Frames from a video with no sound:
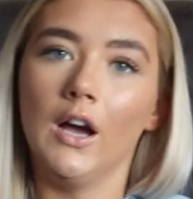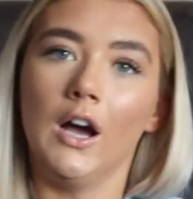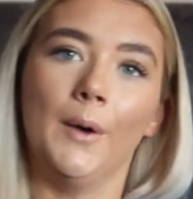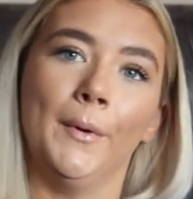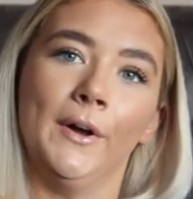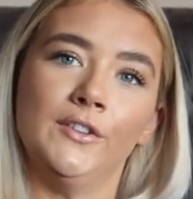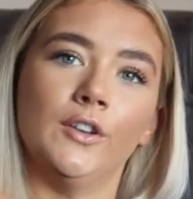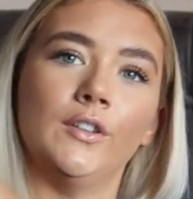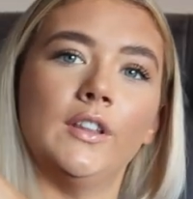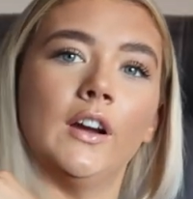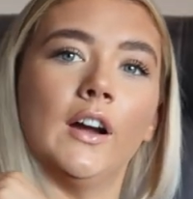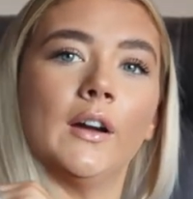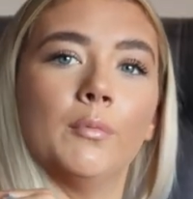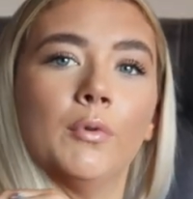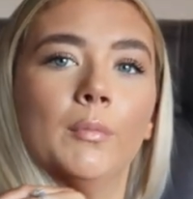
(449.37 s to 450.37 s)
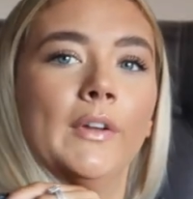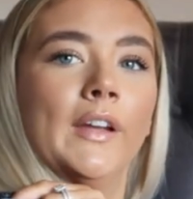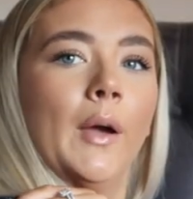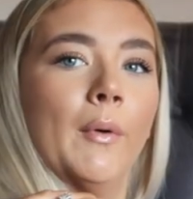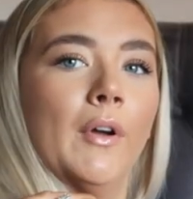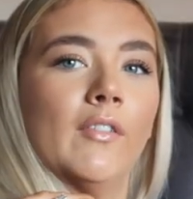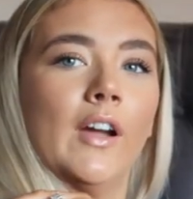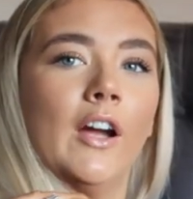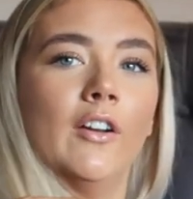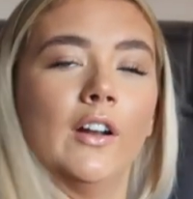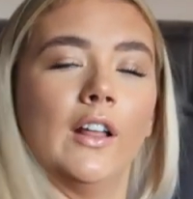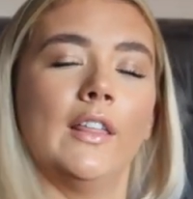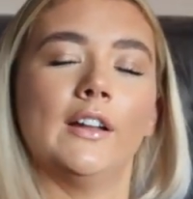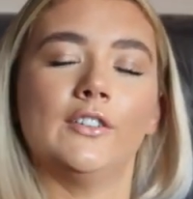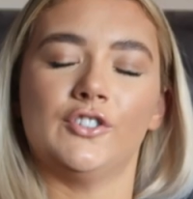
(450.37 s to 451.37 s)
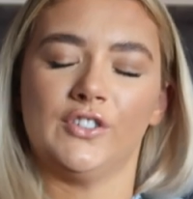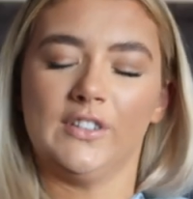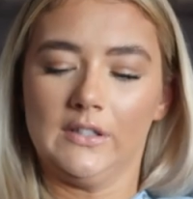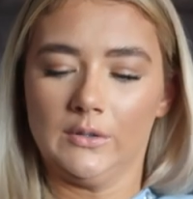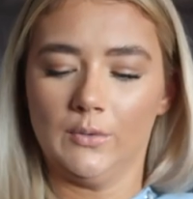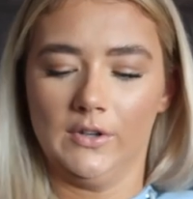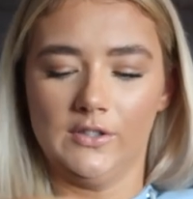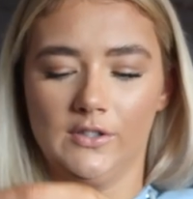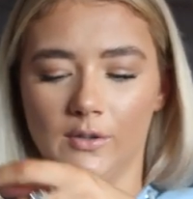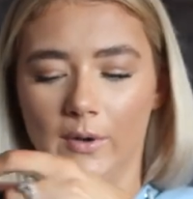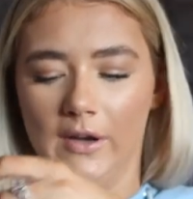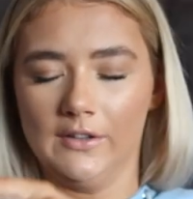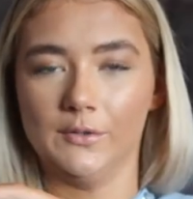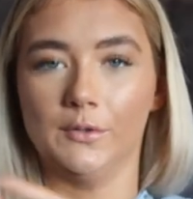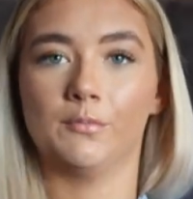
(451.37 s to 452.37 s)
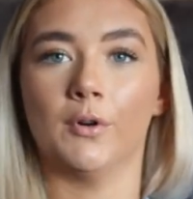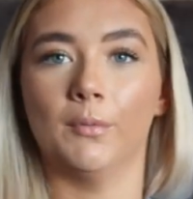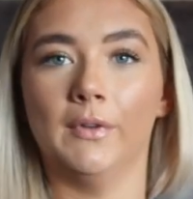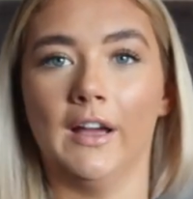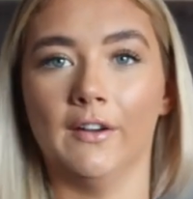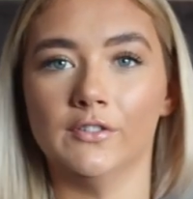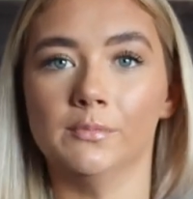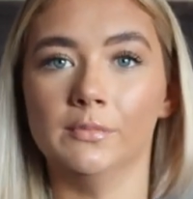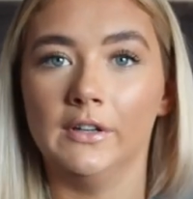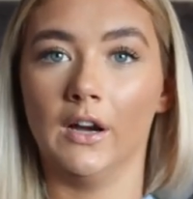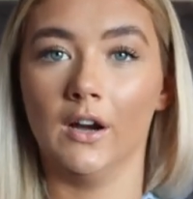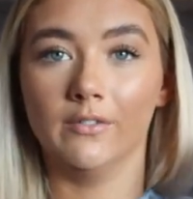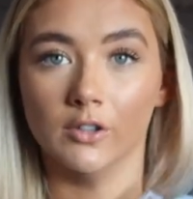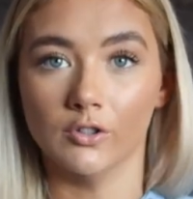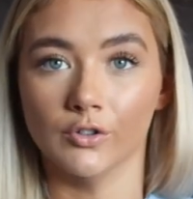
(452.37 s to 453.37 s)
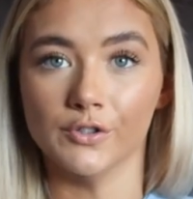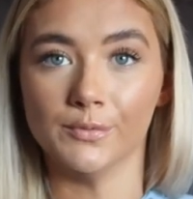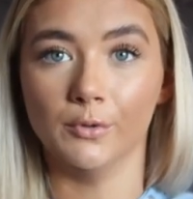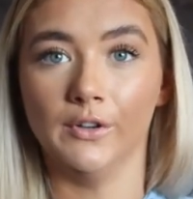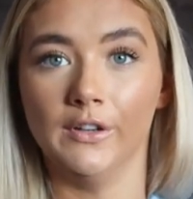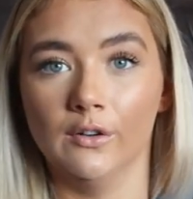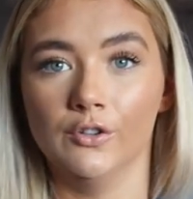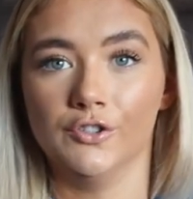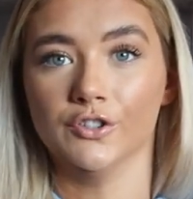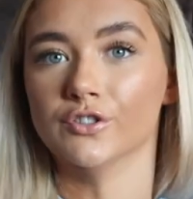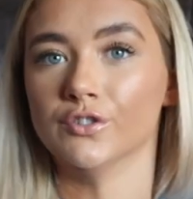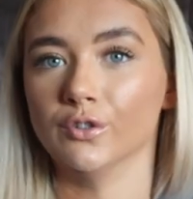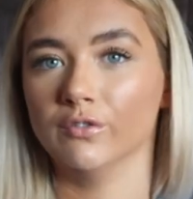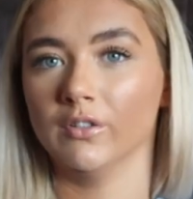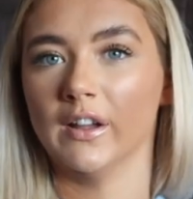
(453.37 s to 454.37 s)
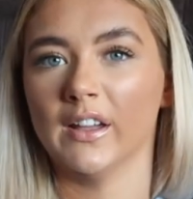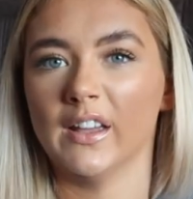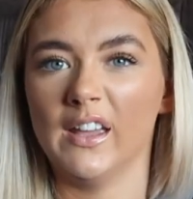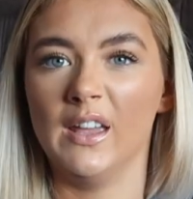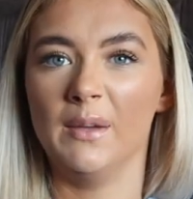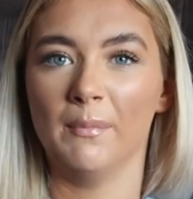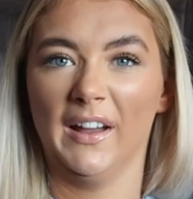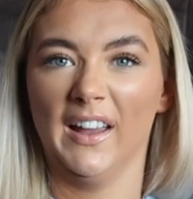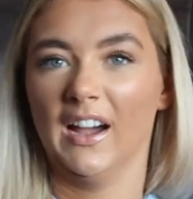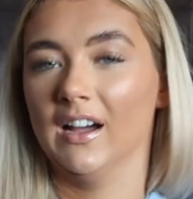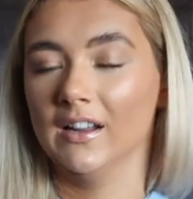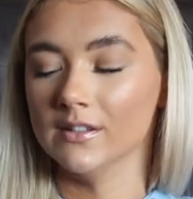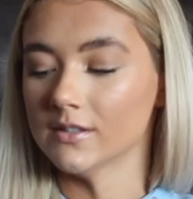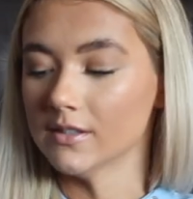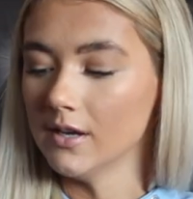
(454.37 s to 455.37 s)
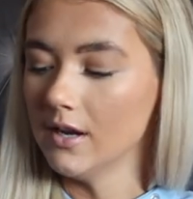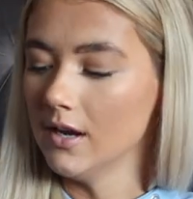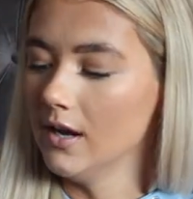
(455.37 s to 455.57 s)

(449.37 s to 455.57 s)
I don't think I could probably get away with carrying it like that just because it's quite square, so it'd probably have to be either crossbody or just sort of like in my hand.